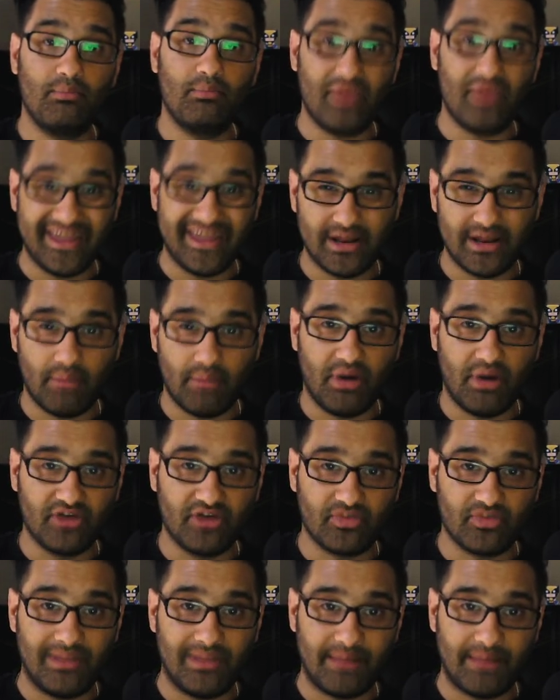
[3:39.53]
breaking
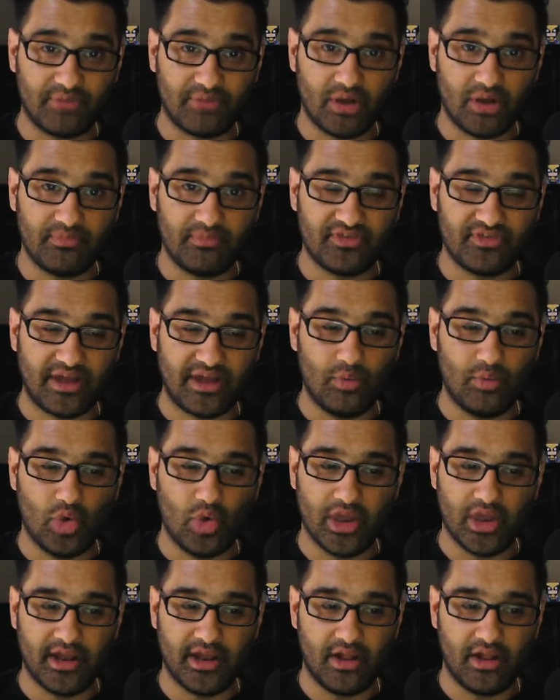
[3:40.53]
apart some laptops and
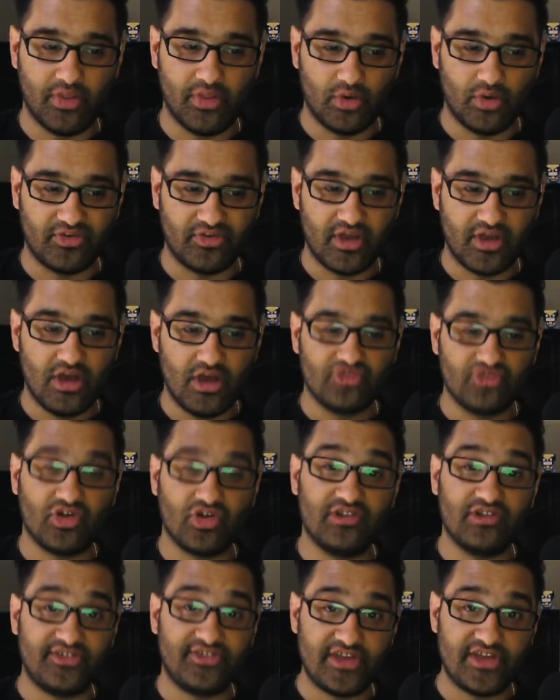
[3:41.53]
working on those.
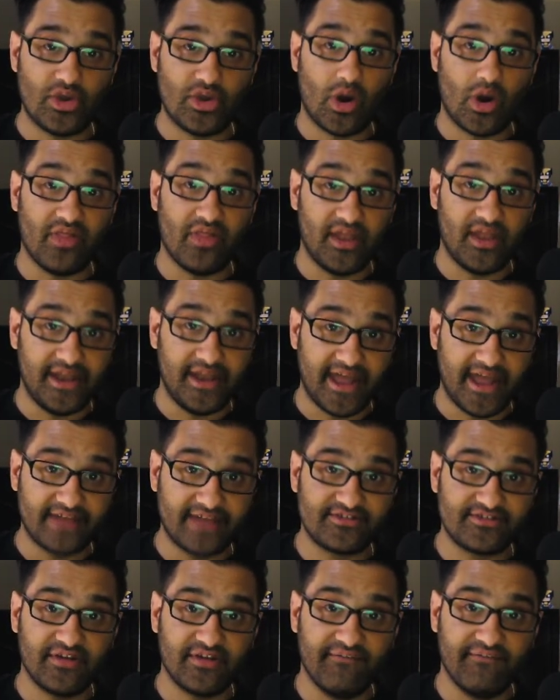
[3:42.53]
So I'll see you on the
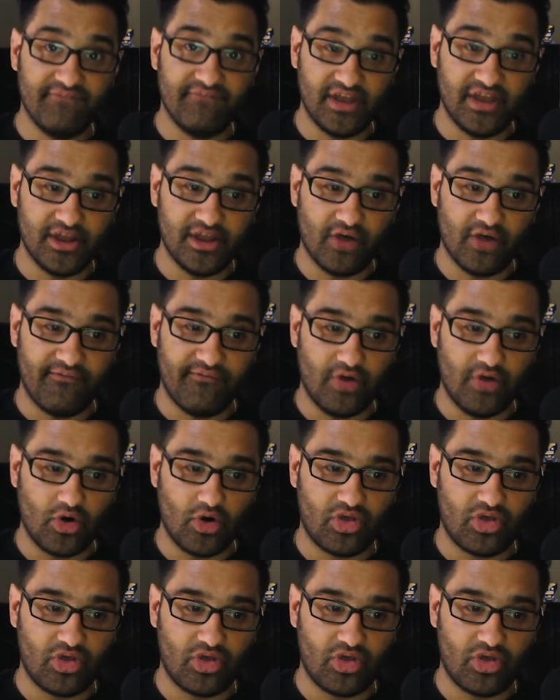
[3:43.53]
next video, folks.